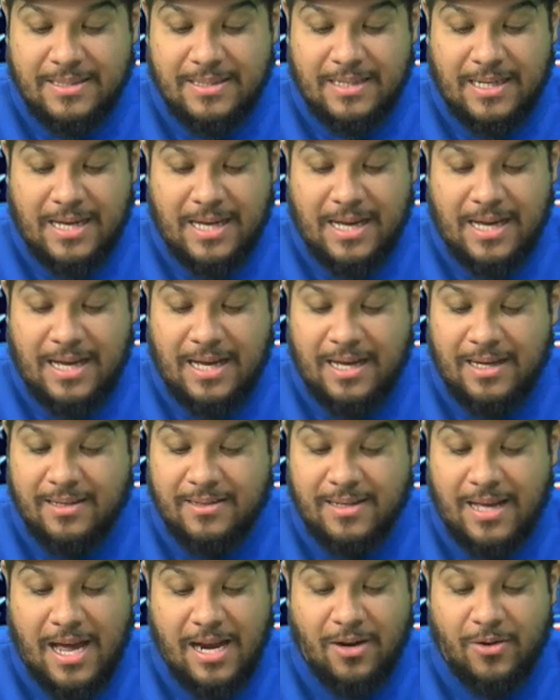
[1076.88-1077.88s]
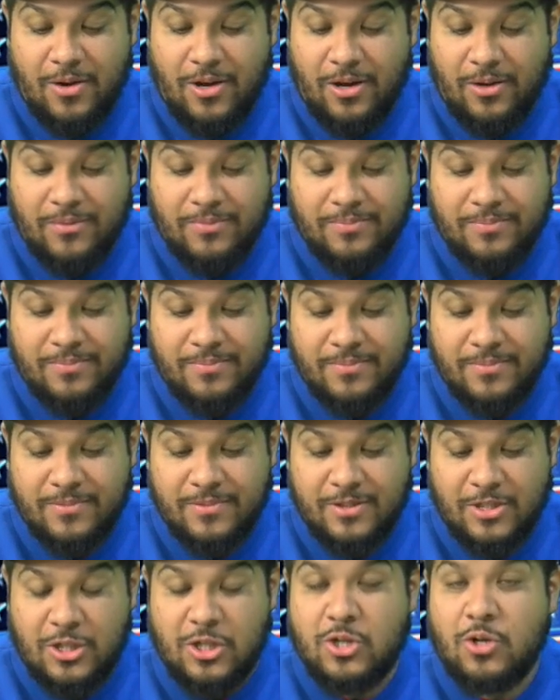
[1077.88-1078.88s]
I don't know.
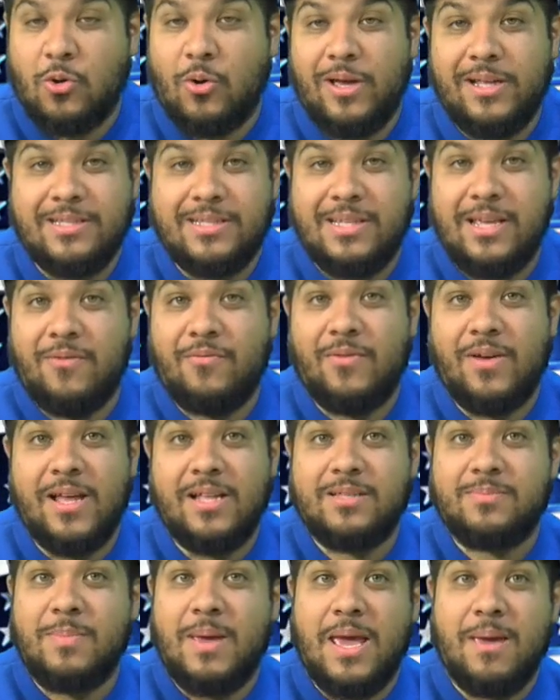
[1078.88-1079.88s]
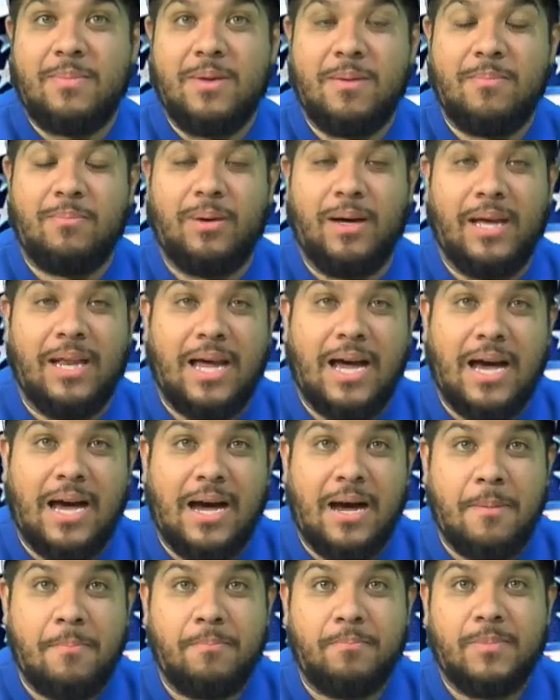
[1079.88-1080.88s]
Detroit's defense maybe, but